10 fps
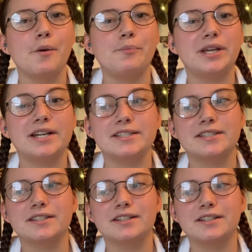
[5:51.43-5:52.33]

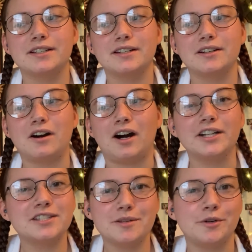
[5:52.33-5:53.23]
because
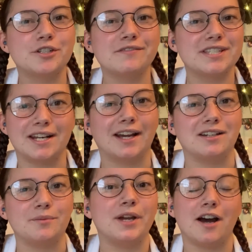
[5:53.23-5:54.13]
honestly, most of us in
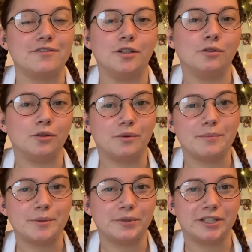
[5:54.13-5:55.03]
academia have no clue
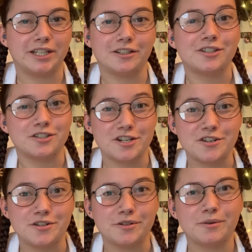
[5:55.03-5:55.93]
what people in industry
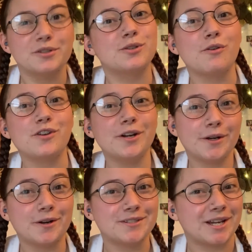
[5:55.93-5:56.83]
do. So if you're a
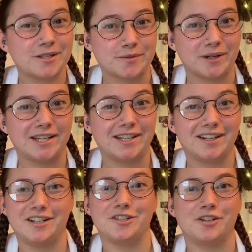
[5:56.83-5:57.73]
neuroscientist working
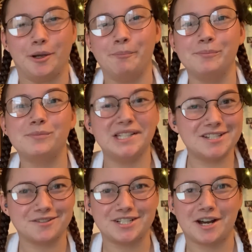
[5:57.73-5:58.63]
in industry,
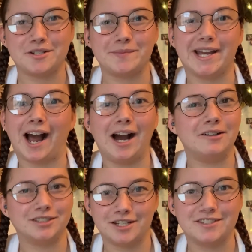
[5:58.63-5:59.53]
please reach out to me.
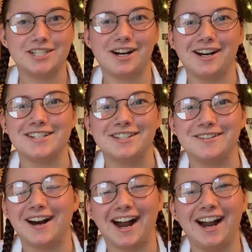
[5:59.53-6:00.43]
I would love to talk to
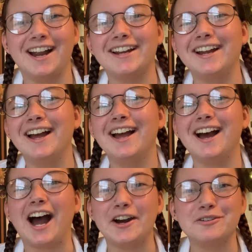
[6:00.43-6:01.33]
you. I,
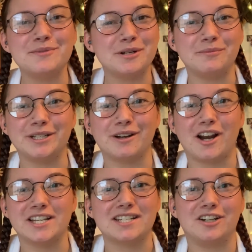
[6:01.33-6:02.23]
I will be completely
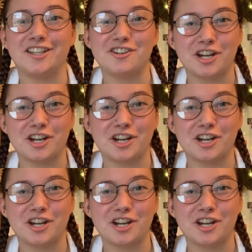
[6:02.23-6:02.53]
honest on this